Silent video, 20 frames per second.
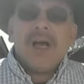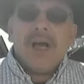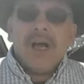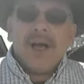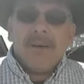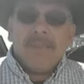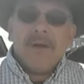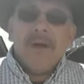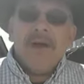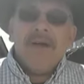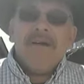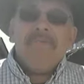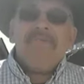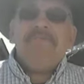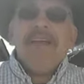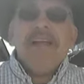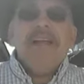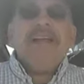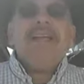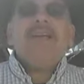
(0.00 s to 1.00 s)
up
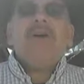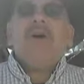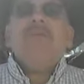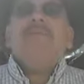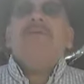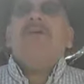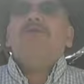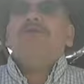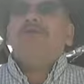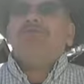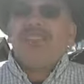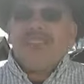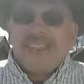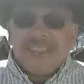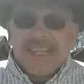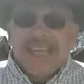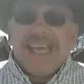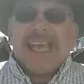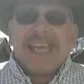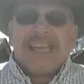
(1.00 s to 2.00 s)
feeling almost
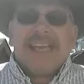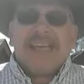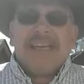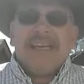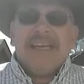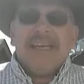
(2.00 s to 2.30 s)
sick.